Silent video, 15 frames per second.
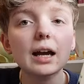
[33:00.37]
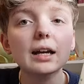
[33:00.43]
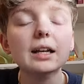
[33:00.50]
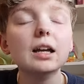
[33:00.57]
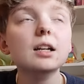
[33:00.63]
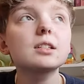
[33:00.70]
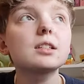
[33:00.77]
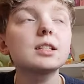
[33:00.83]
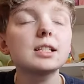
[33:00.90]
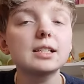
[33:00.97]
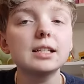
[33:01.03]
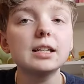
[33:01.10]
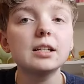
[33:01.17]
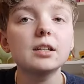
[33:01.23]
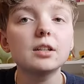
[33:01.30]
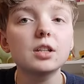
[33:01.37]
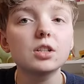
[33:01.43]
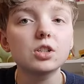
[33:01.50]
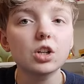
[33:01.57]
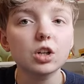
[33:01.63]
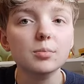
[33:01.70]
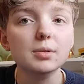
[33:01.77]
I get because of the
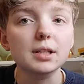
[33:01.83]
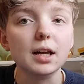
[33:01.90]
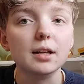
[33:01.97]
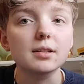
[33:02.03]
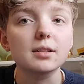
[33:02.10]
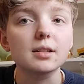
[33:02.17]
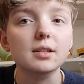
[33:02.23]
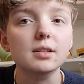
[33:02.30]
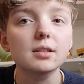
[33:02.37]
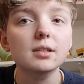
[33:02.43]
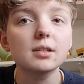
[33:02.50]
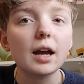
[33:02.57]
circumstances,